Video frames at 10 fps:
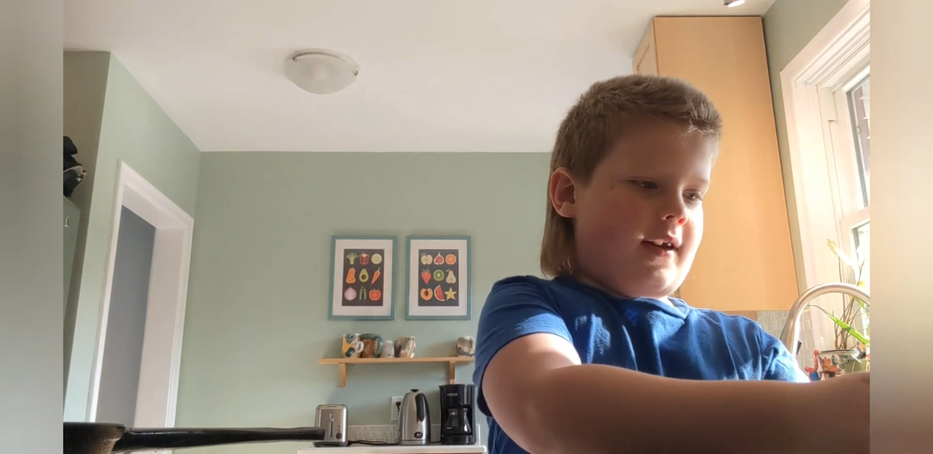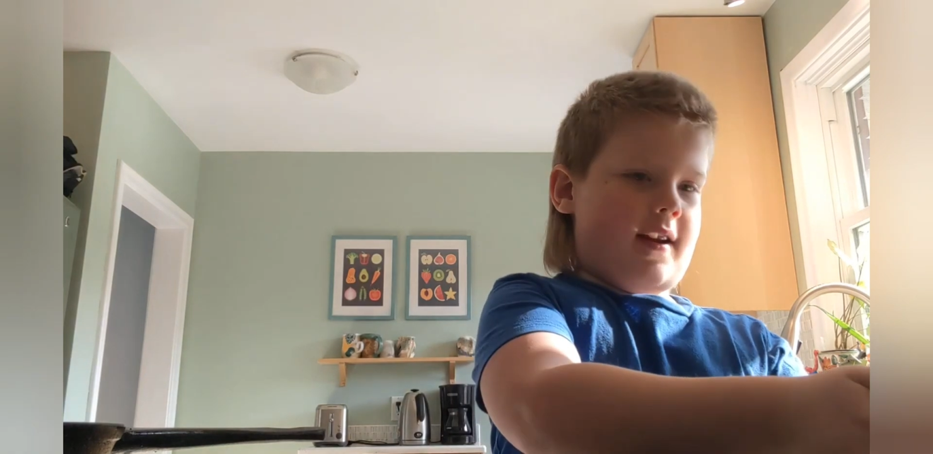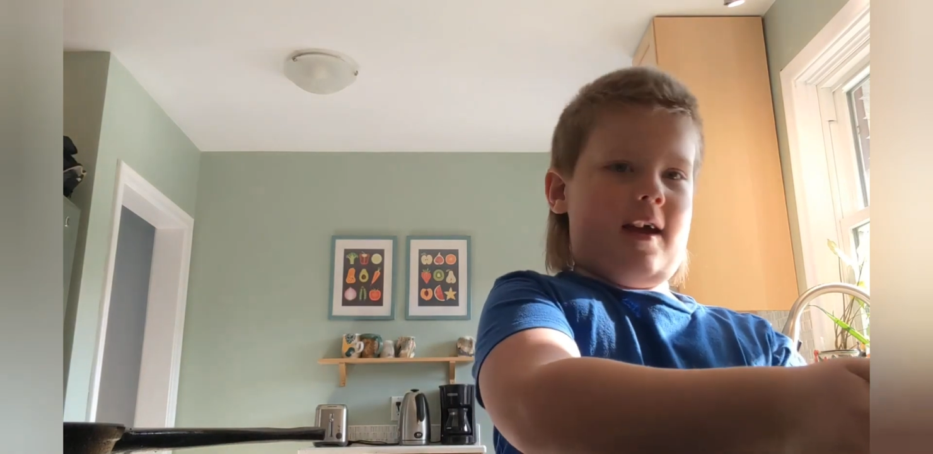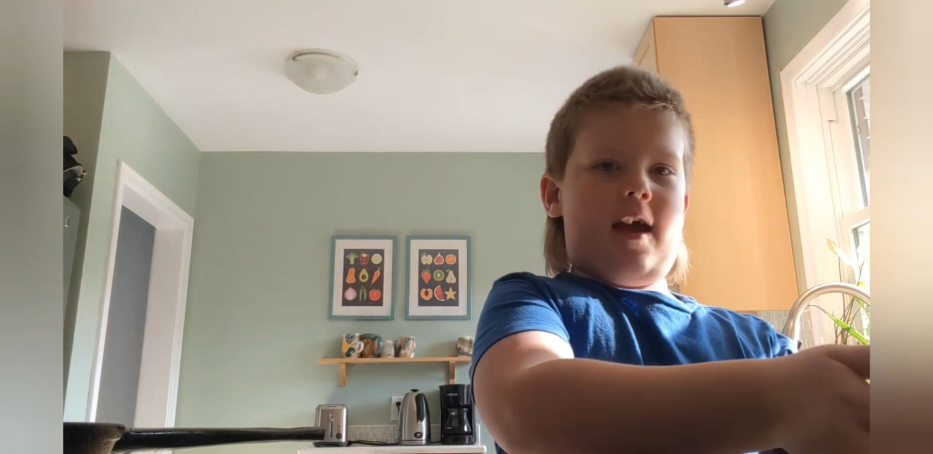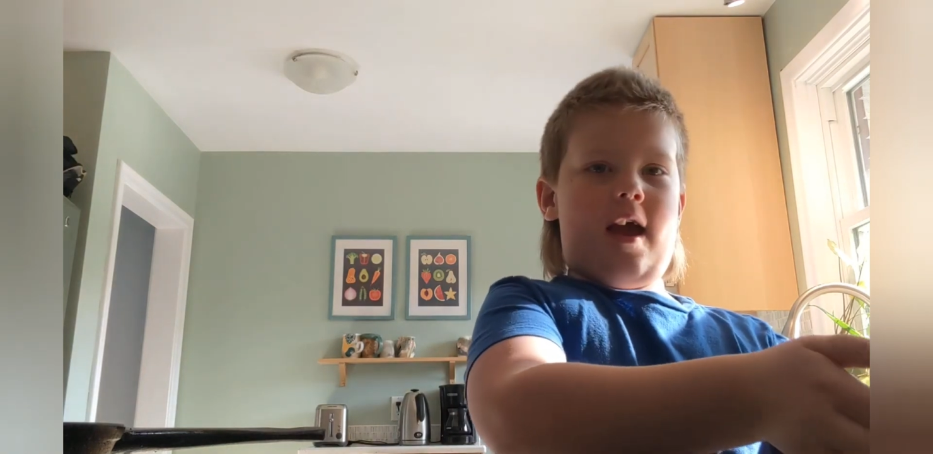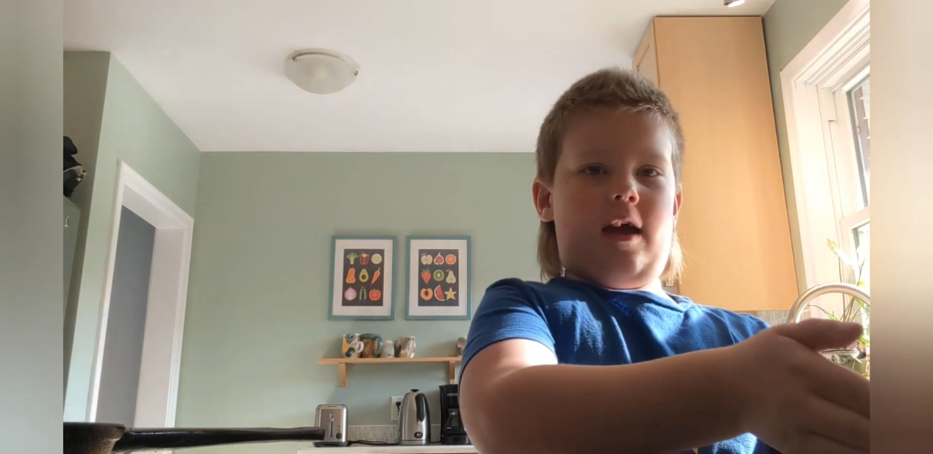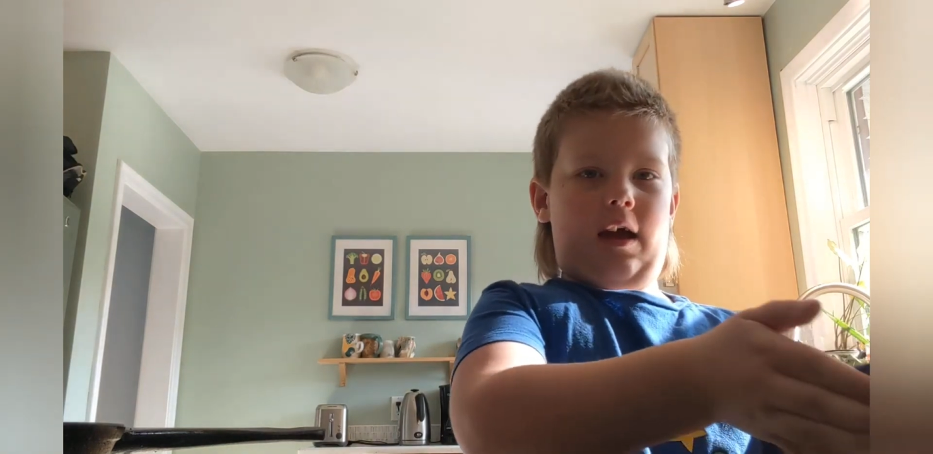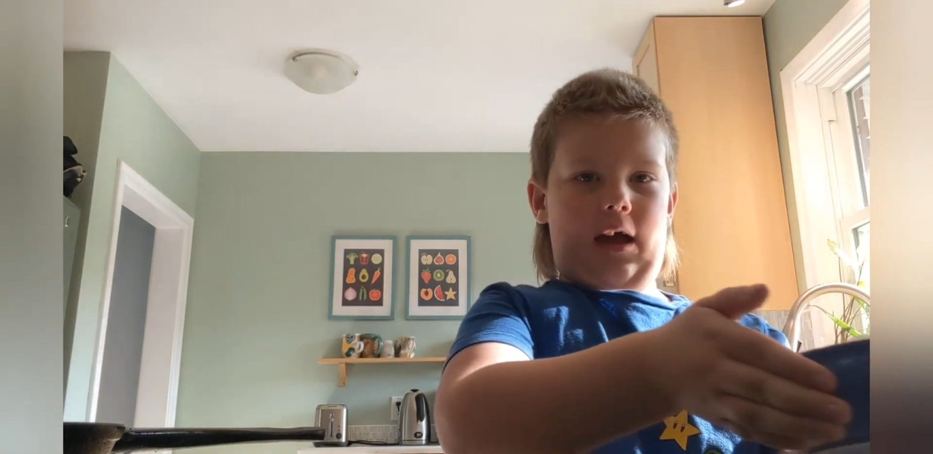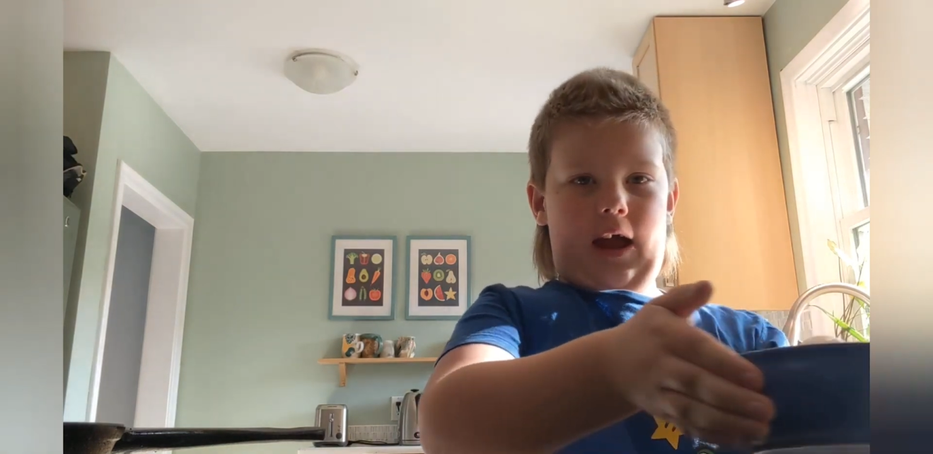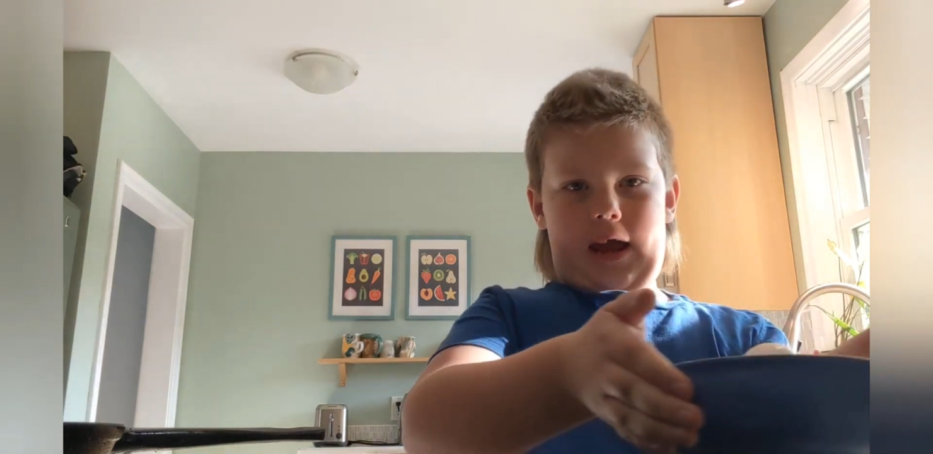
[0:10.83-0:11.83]
need
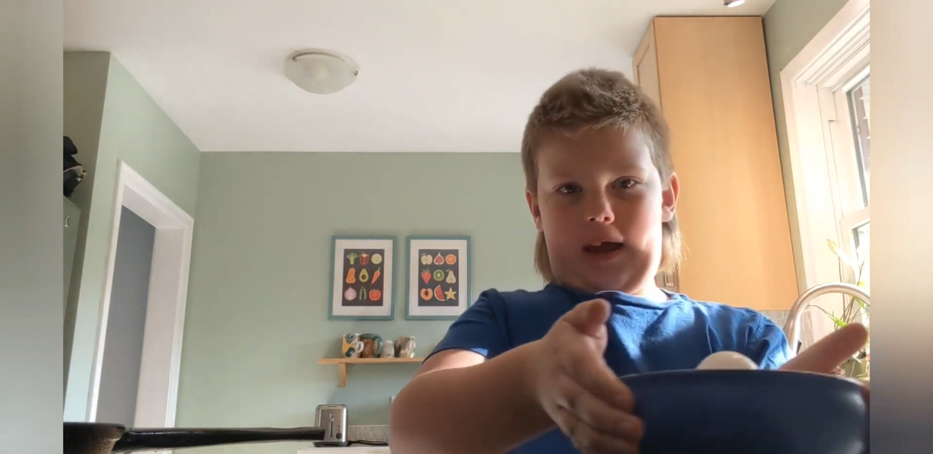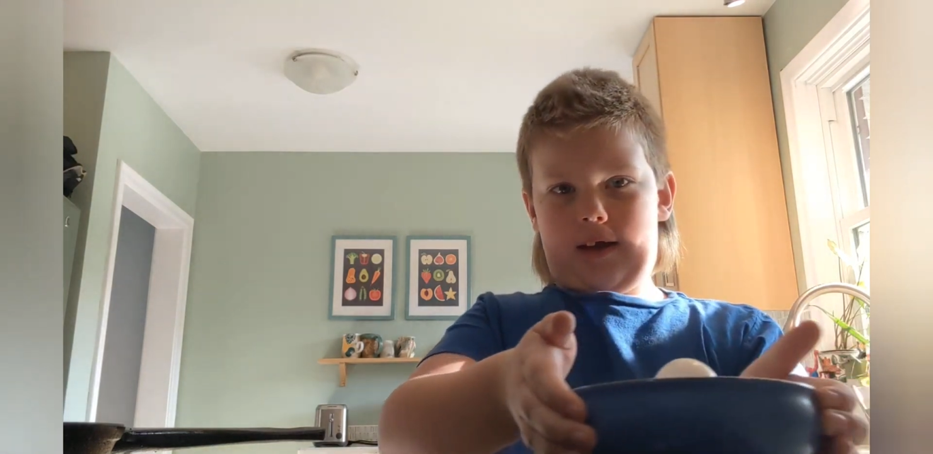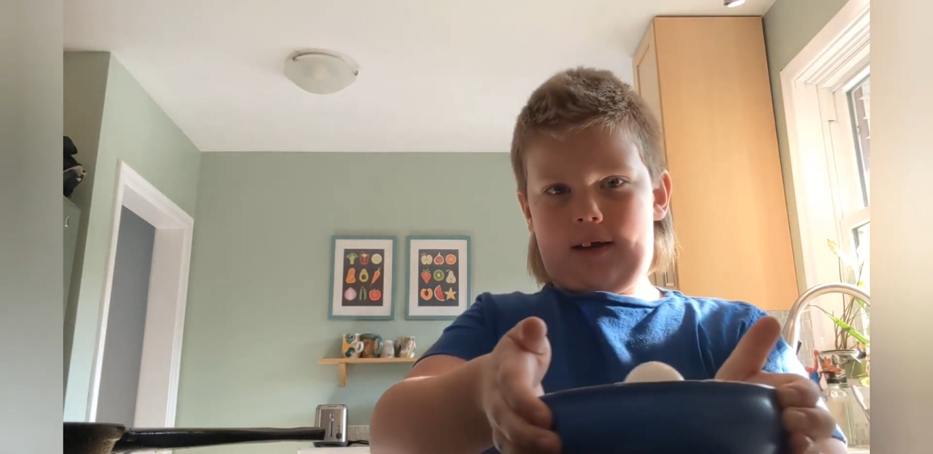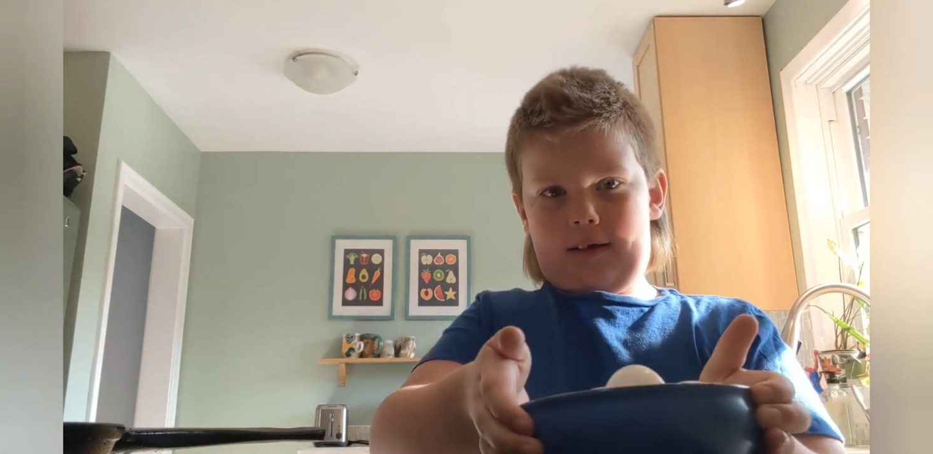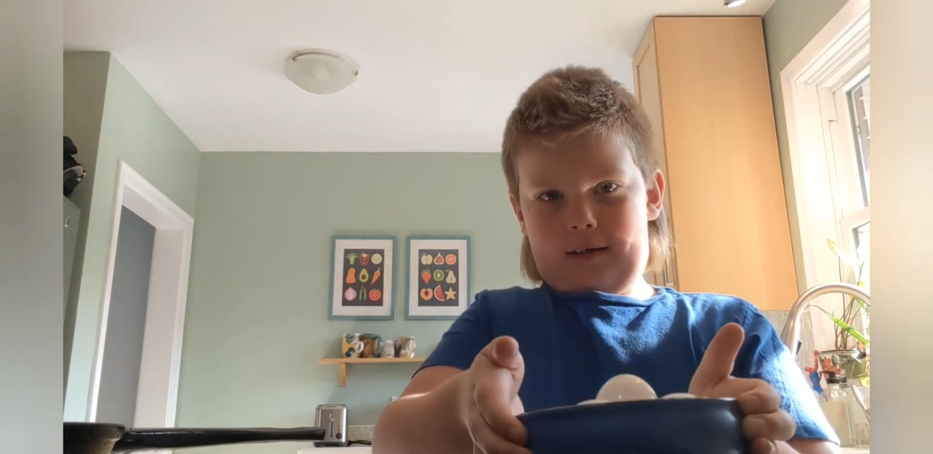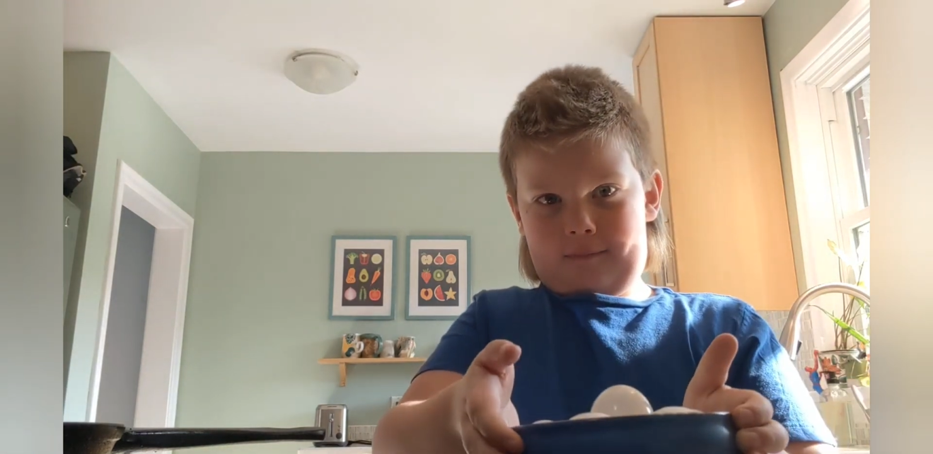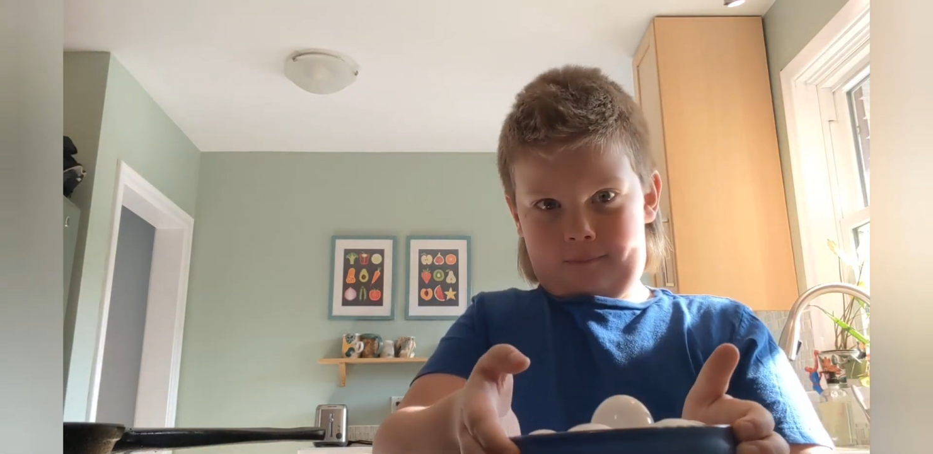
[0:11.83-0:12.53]
eggs.